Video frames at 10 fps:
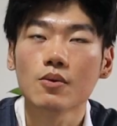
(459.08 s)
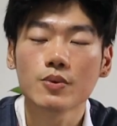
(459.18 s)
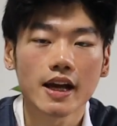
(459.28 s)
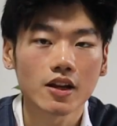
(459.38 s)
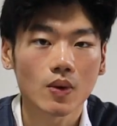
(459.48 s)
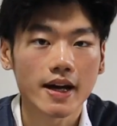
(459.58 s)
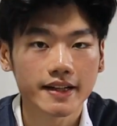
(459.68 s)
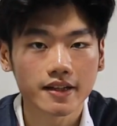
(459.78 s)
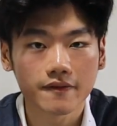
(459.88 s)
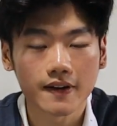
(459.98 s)
and we had to
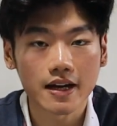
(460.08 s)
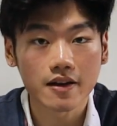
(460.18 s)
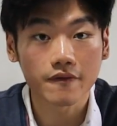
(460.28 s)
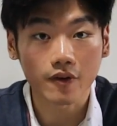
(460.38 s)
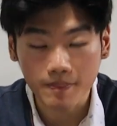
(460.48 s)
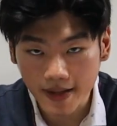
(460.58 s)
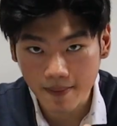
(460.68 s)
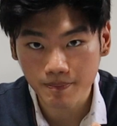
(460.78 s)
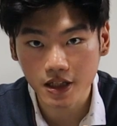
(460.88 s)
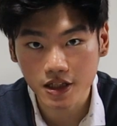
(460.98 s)
identify from
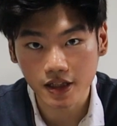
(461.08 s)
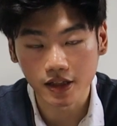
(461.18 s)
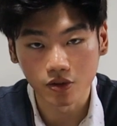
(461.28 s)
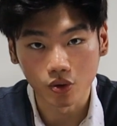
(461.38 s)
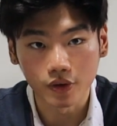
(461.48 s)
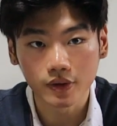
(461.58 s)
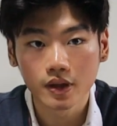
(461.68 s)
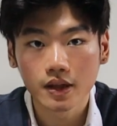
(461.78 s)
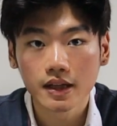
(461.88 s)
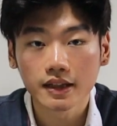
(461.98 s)
that picture alone
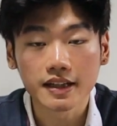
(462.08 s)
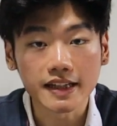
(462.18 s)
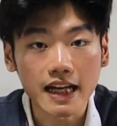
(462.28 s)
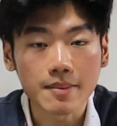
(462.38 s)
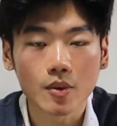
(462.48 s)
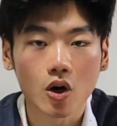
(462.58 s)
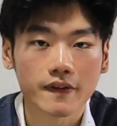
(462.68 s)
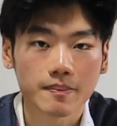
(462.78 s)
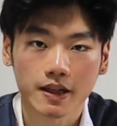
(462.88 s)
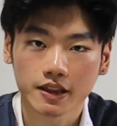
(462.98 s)
the name of
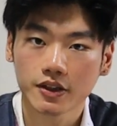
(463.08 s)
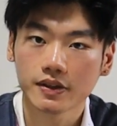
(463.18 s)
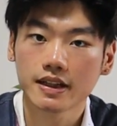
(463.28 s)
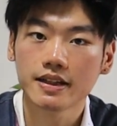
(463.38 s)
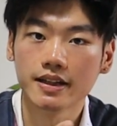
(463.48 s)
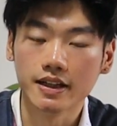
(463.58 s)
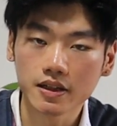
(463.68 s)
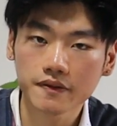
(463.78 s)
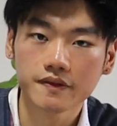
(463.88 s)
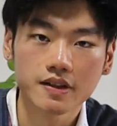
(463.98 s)
a particular
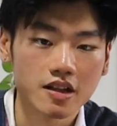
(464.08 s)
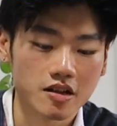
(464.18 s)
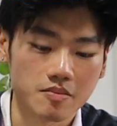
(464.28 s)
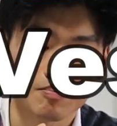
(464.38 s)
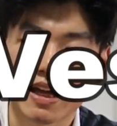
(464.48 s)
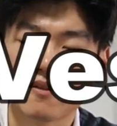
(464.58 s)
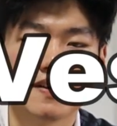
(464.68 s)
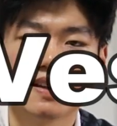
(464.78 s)
nerve, blood